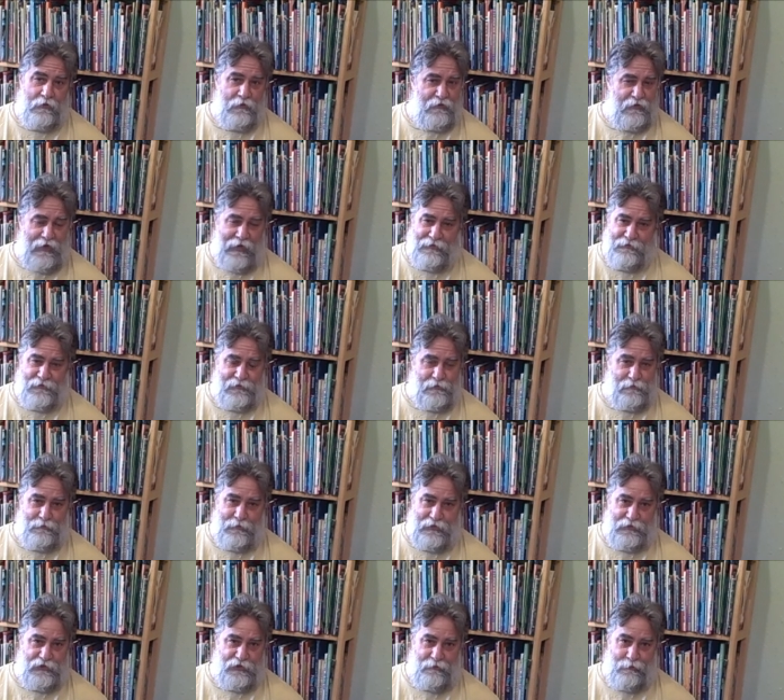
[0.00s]
Not so
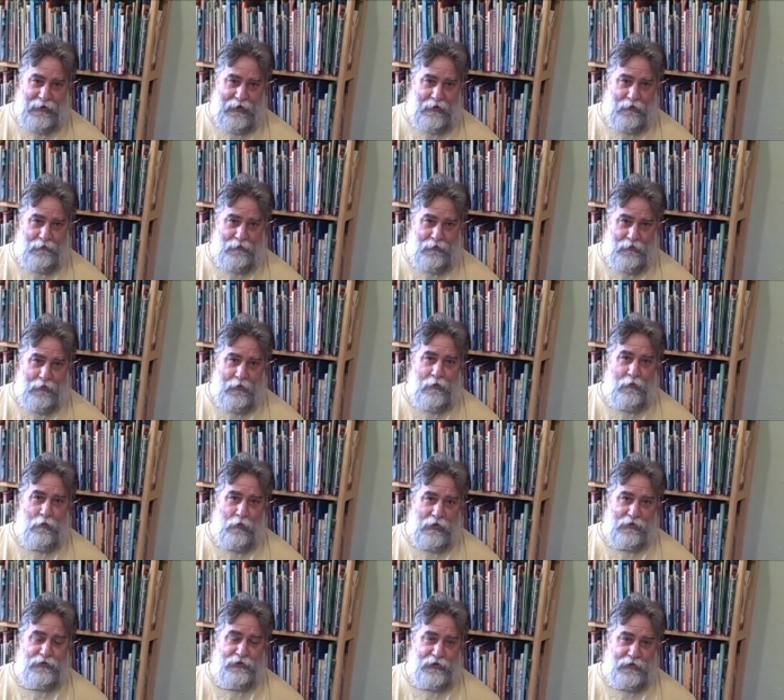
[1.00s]
much about
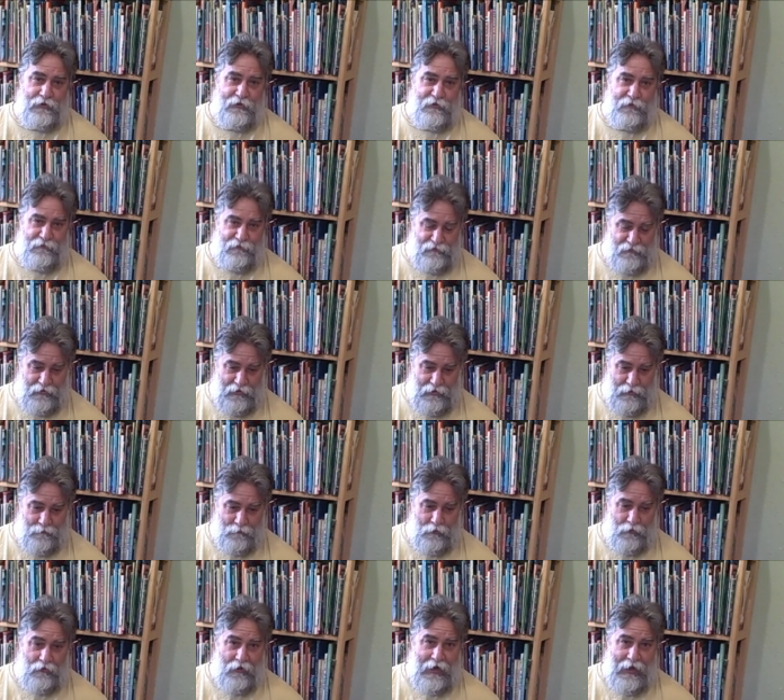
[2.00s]
what she did for him,
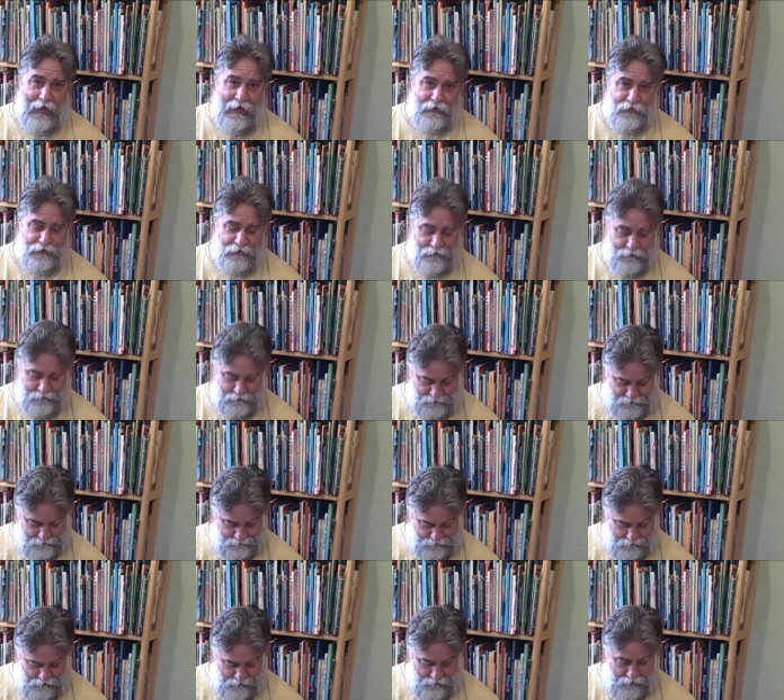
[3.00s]
her actions.
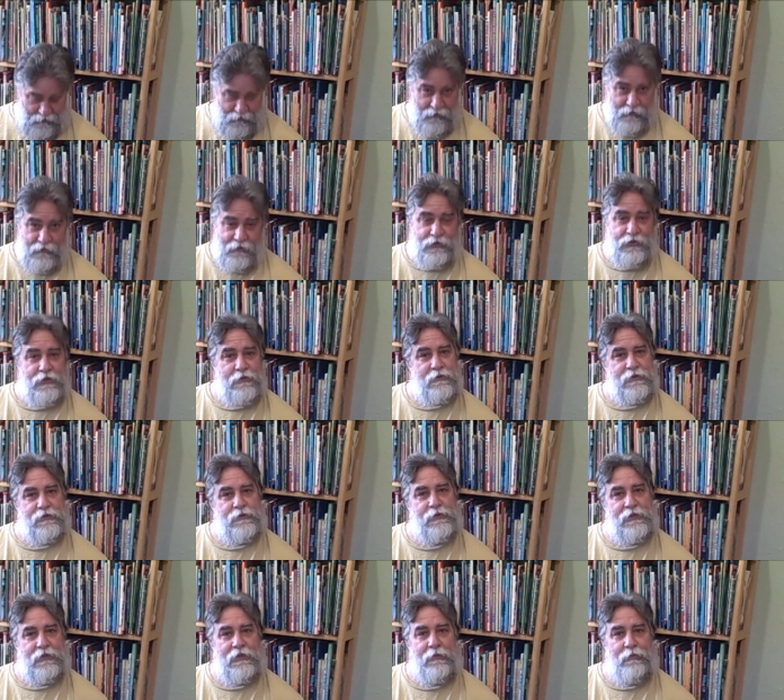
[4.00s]
Because she
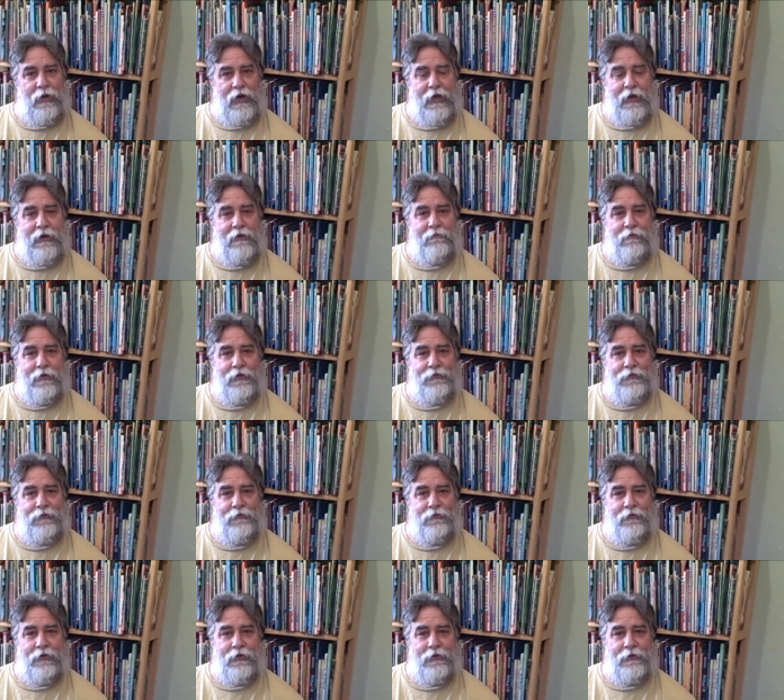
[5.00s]
was really brave,
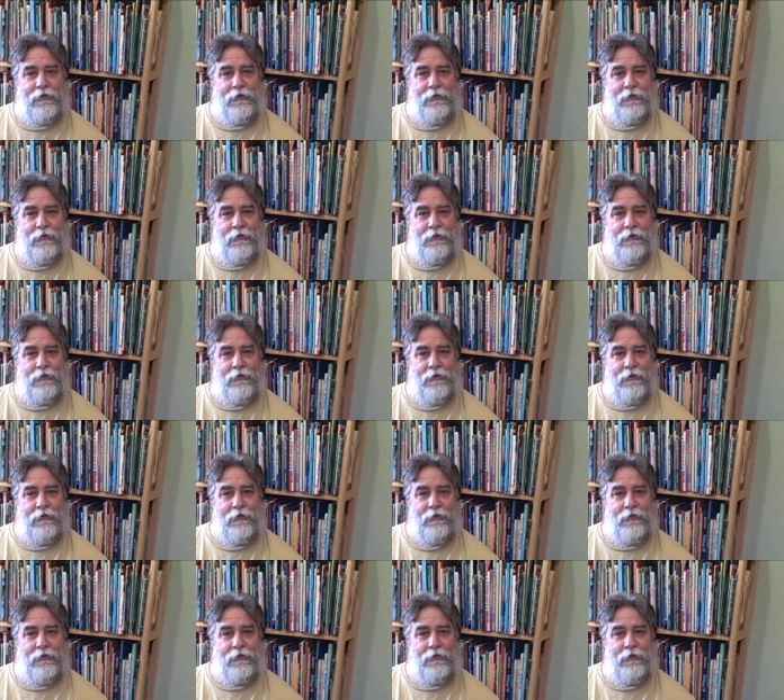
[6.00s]
wasn't she?